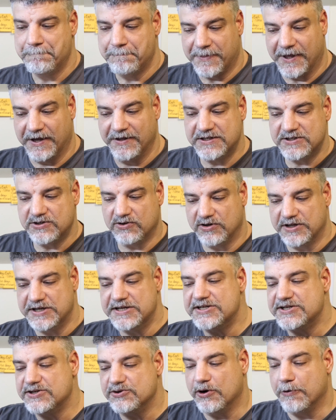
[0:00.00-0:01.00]
And this all
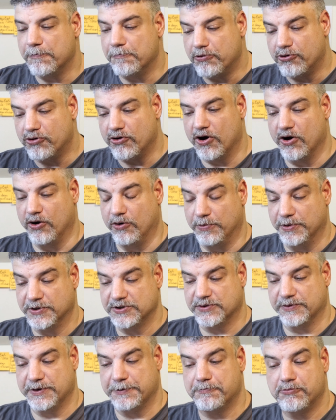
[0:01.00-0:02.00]
leads to a probe.
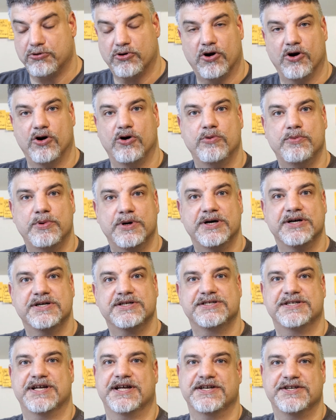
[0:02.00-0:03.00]
So we probe,
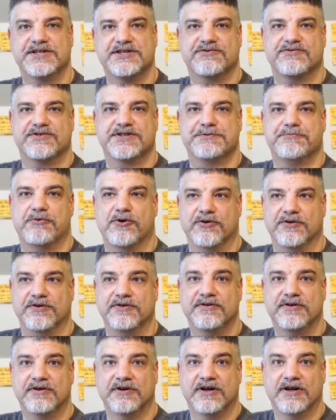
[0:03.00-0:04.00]
sense, respond.